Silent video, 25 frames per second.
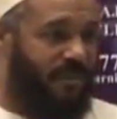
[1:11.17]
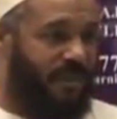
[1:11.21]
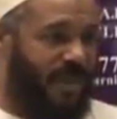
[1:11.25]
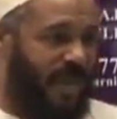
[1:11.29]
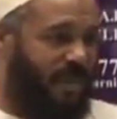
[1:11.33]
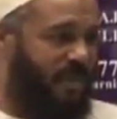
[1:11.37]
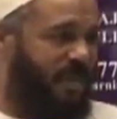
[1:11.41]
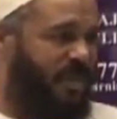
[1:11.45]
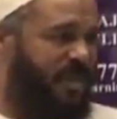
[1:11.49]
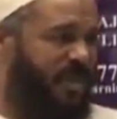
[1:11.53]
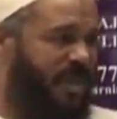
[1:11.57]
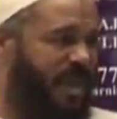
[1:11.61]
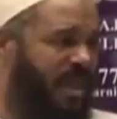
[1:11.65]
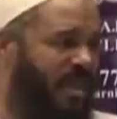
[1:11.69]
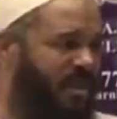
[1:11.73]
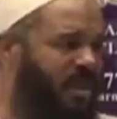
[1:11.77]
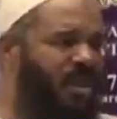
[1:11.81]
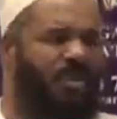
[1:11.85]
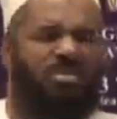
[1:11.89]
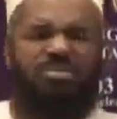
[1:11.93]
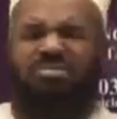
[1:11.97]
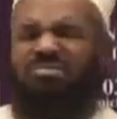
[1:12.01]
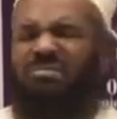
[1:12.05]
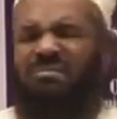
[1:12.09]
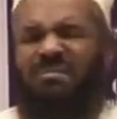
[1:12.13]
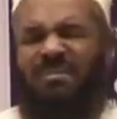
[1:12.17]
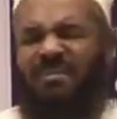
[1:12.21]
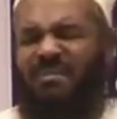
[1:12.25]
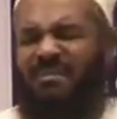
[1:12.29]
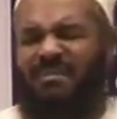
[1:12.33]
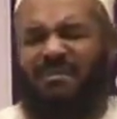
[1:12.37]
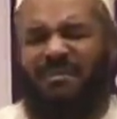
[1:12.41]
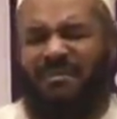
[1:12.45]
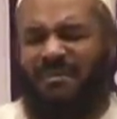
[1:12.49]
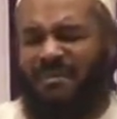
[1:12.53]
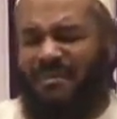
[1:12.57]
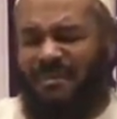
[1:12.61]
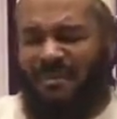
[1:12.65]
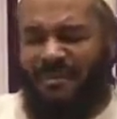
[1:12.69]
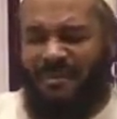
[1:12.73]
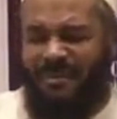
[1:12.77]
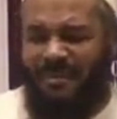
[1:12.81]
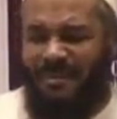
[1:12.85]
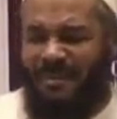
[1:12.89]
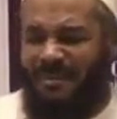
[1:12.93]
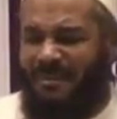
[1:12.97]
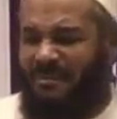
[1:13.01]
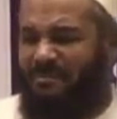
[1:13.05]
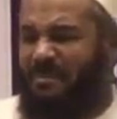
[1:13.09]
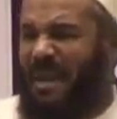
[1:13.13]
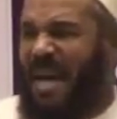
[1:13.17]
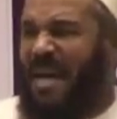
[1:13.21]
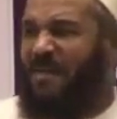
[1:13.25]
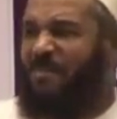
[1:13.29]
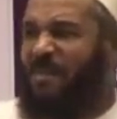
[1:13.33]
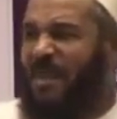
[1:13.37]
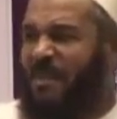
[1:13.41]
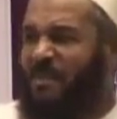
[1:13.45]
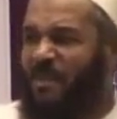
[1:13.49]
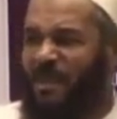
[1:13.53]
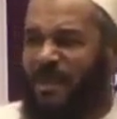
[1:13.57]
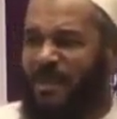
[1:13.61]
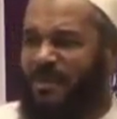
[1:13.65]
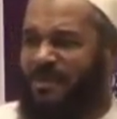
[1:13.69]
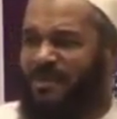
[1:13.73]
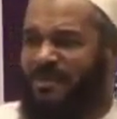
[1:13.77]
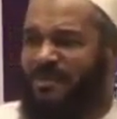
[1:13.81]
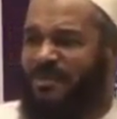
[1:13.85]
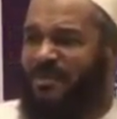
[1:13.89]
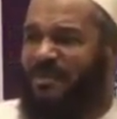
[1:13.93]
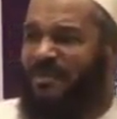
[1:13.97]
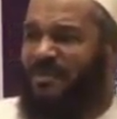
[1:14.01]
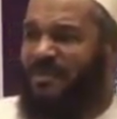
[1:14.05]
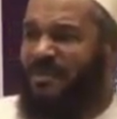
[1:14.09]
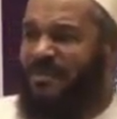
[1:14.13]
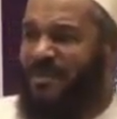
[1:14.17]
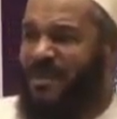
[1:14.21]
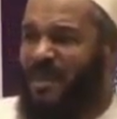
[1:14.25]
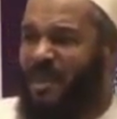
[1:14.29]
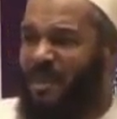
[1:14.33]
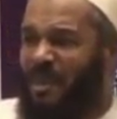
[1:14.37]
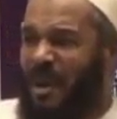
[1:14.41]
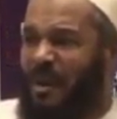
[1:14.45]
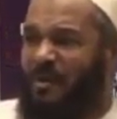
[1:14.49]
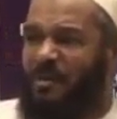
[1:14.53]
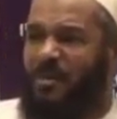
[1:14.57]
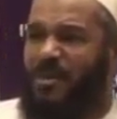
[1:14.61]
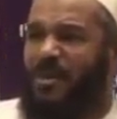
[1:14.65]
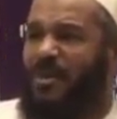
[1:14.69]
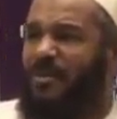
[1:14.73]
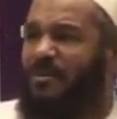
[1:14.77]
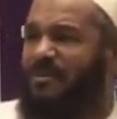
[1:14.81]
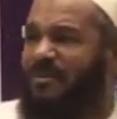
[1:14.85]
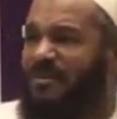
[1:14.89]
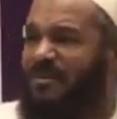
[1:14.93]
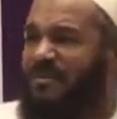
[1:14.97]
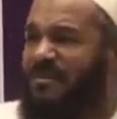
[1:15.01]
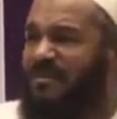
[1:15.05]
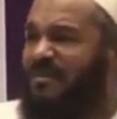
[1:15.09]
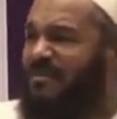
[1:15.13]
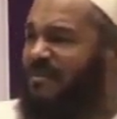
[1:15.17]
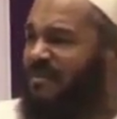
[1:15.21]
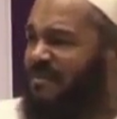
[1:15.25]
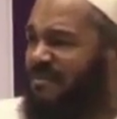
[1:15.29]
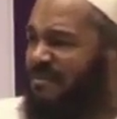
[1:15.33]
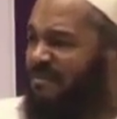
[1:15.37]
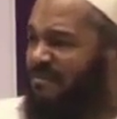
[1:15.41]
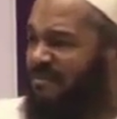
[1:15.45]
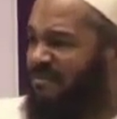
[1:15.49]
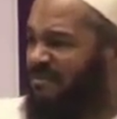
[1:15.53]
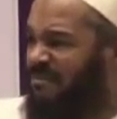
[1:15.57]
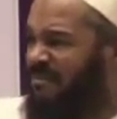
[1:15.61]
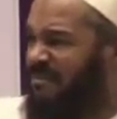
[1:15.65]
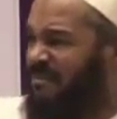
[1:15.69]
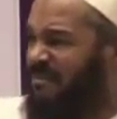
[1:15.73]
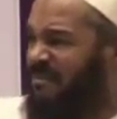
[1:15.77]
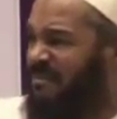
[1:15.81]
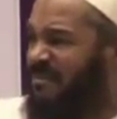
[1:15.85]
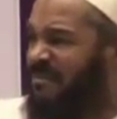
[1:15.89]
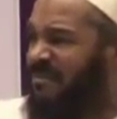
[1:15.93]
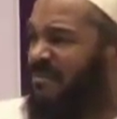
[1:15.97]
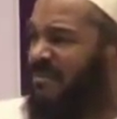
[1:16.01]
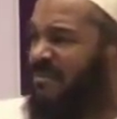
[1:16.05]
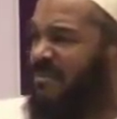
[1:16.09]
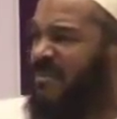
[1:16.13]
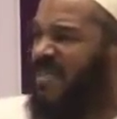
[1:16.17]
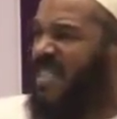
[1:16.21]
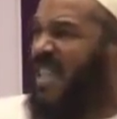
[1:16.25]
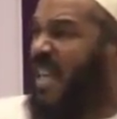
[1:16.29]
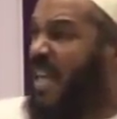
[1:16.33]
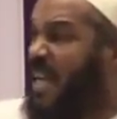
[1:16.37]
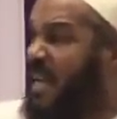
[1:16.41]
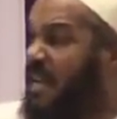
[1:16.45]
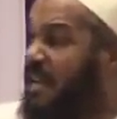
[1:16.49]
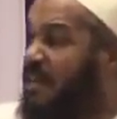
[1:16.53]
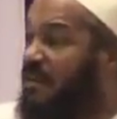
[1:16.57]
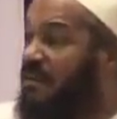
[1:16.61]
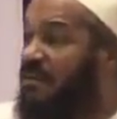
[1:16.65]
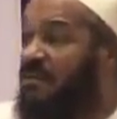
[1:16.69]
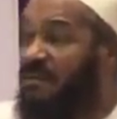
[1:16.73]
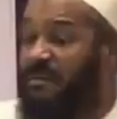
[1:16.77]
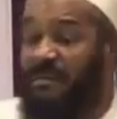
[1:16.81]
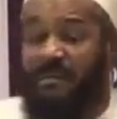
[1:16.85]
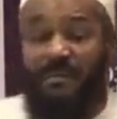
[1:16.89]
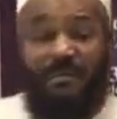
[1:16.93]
they would say, oh, bad people, corrupt, sick,